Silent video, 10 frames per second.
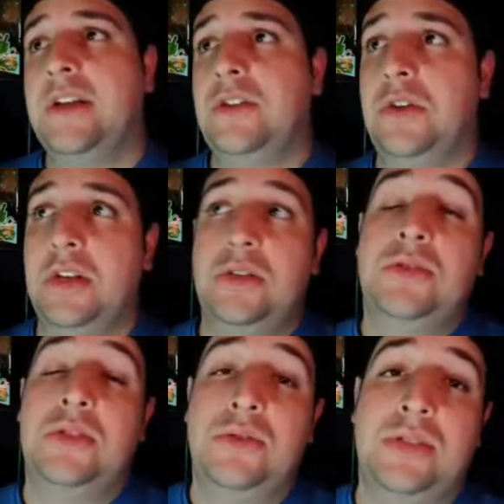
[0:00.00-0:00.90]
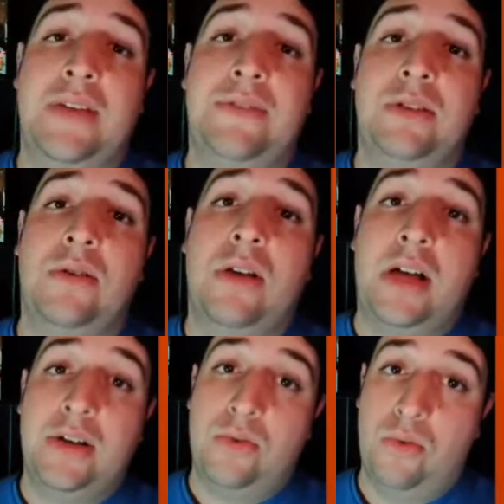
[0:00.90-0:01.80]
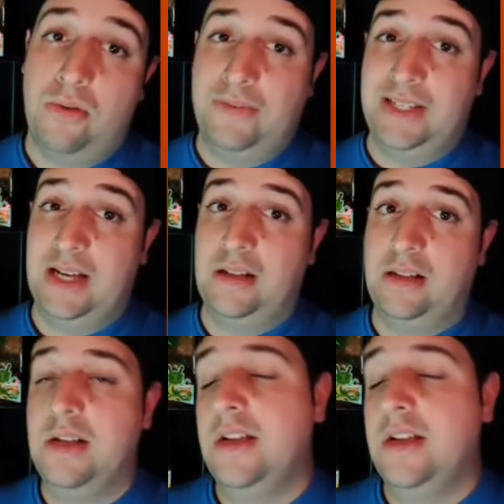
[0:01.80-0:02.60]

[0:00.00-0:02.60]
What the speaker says: You can use U7 Gohan or Videl.